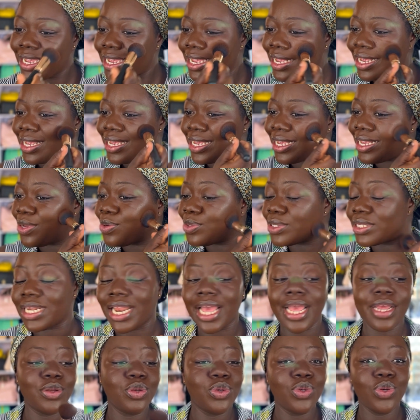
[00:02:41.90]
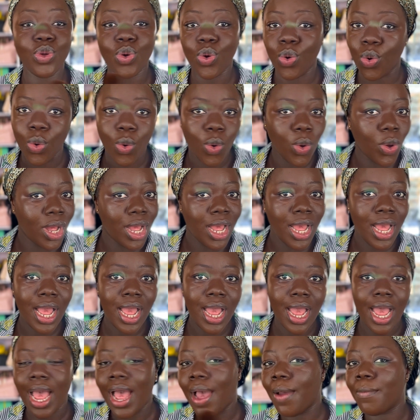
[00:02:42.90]
He was like, no,
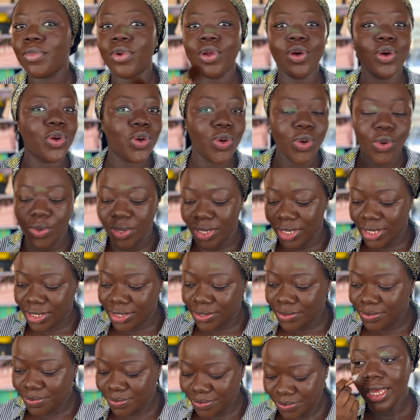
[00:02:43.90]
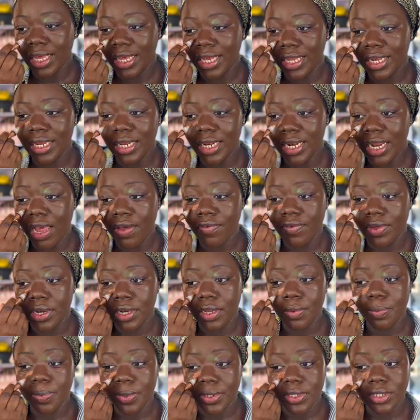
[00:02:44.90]
I'm not going. He didn't have any
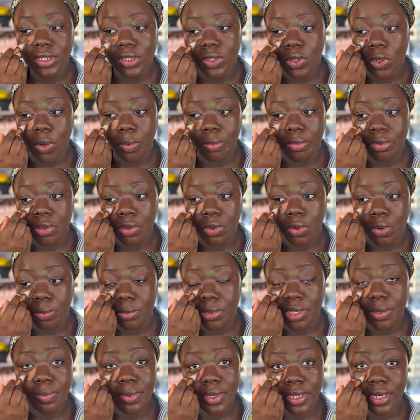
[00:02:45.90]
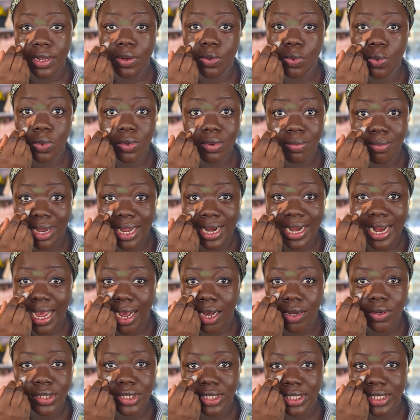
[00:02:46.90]
pity on me, or me being a woman
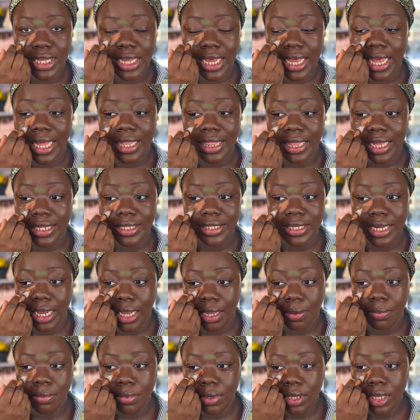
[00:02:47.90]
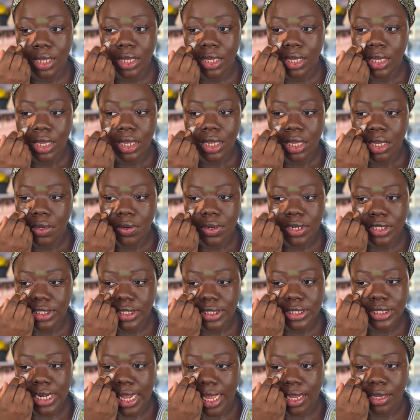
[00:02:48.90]
out there at that time. He was
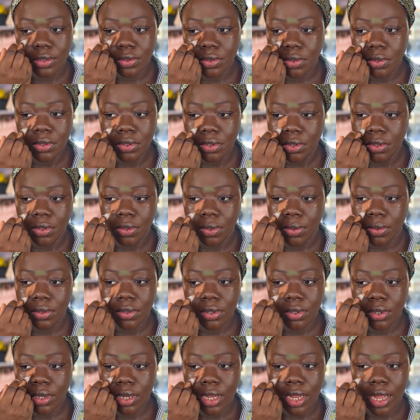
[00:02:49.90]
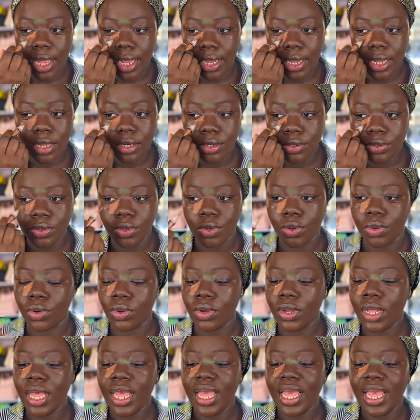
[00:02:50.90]
just like, no, I can't go.
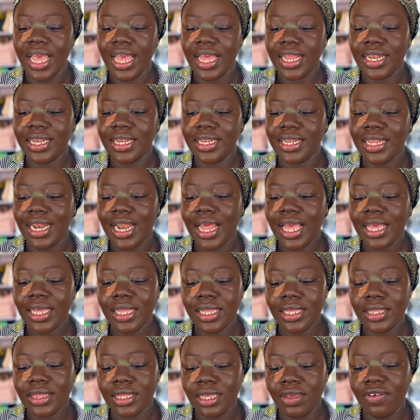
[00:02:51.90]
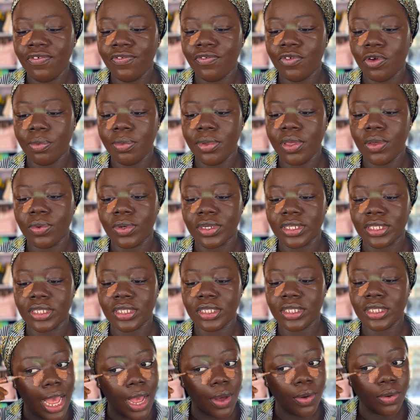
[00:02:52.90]
And the lucky thing for me
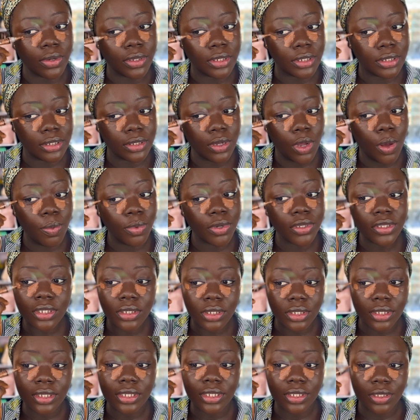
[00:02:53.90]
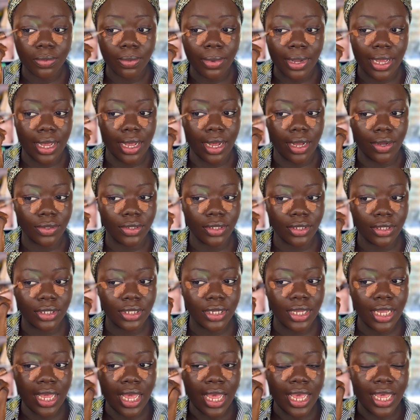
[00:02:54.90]
was I was almost closer to my house.
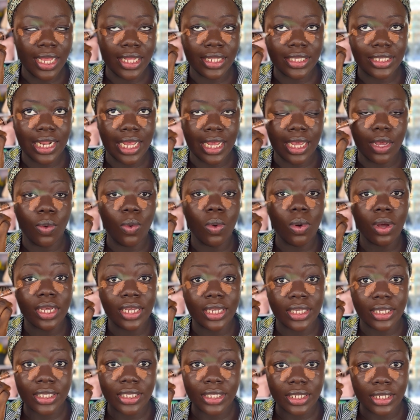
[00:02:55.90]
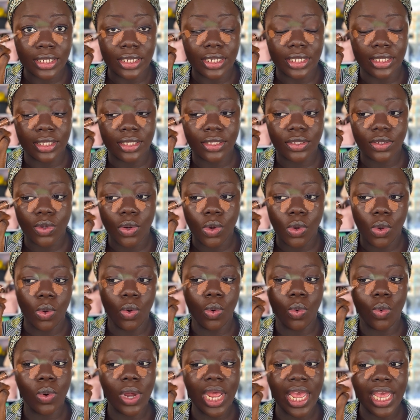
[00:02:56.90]
It's like a walking distance, so
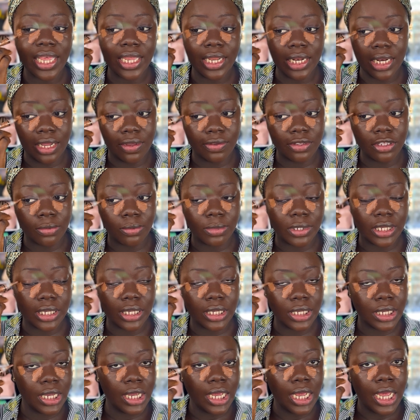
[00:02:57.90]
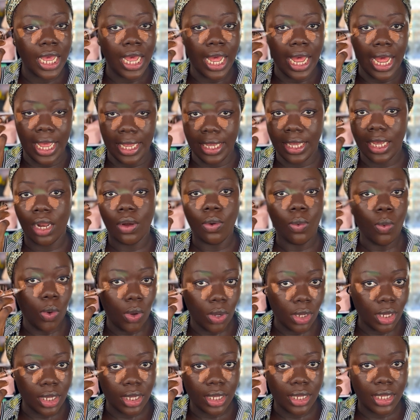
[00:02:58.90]
where he left me, I can
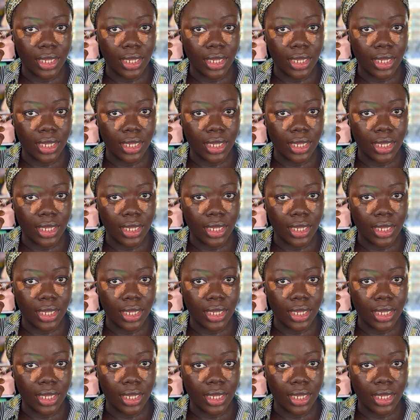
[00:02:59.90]
walk.